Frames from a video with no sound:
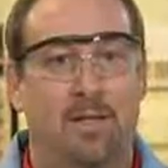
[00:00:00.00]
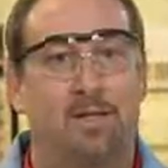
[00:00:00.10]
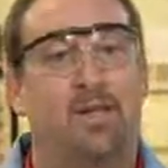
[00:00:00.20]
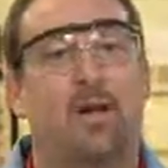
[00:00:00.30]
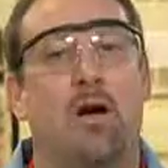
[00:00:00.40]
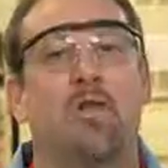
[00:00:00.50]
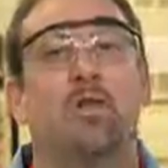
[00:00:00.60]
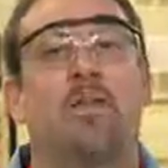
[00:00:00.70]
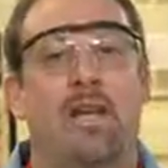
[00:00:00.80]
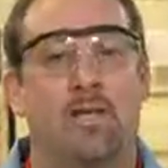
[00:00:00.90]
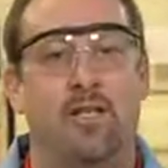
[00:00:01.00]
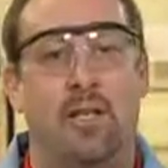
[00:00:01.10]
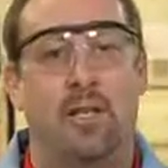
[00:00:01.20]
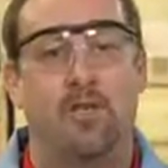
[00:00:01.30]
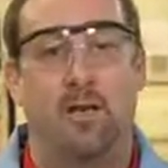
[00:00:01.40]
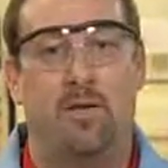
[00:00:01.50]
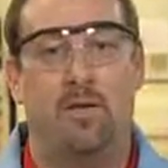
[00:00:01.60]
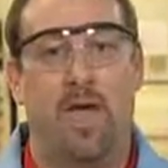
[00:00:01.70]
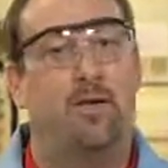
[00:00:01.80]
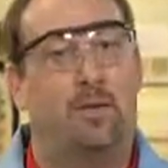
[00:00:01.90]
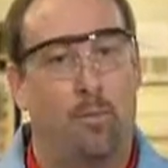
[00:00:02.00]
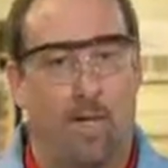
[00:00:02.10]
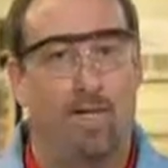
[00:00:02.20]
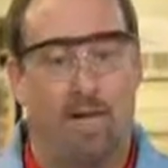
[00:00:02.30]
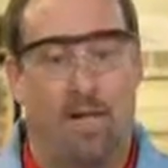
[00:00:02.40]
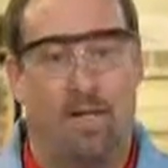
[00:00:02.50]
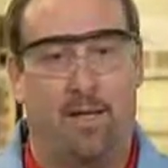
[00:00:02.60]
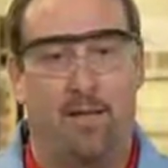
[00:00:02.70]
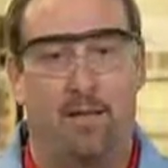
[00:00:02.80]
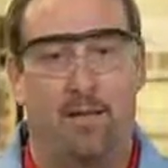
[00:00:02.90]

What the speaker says: which can cause retention time shifts and/or peak tailing.